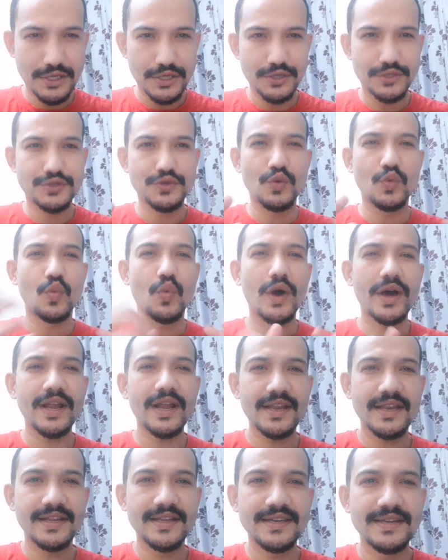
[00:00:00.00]
So what
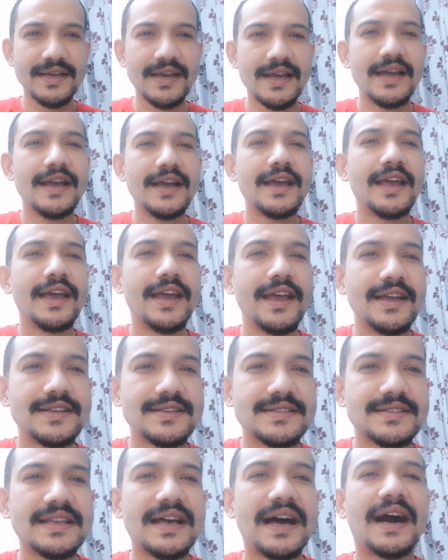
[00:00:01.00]
I did
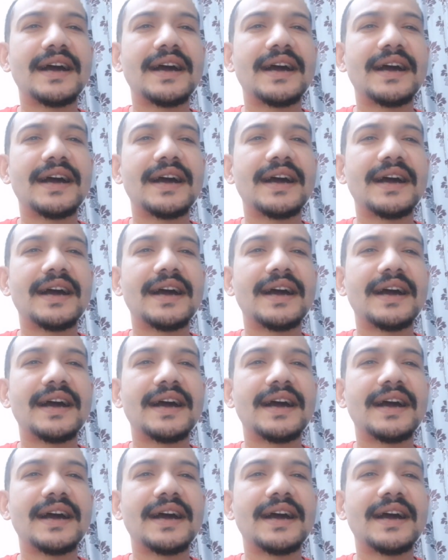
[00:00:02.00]
is